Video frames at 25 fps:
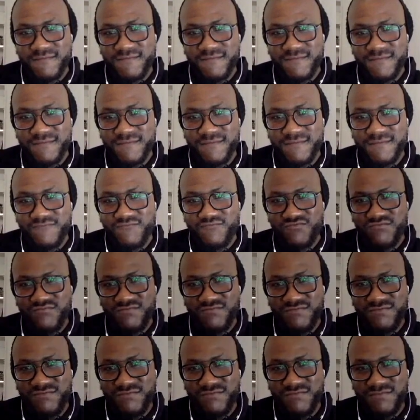
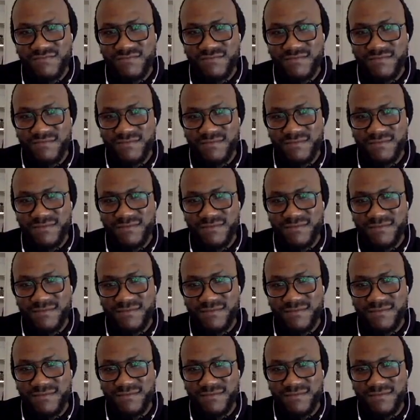
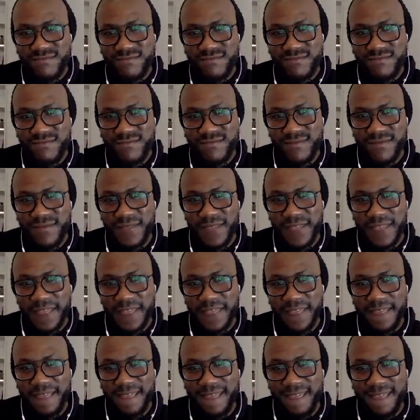
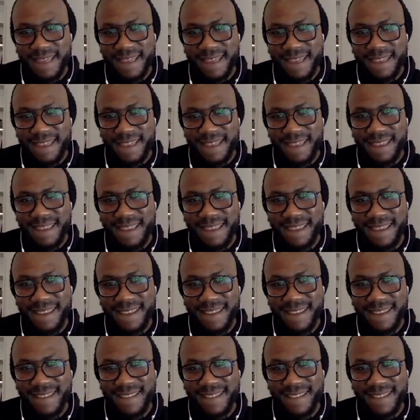This person isn't speaking.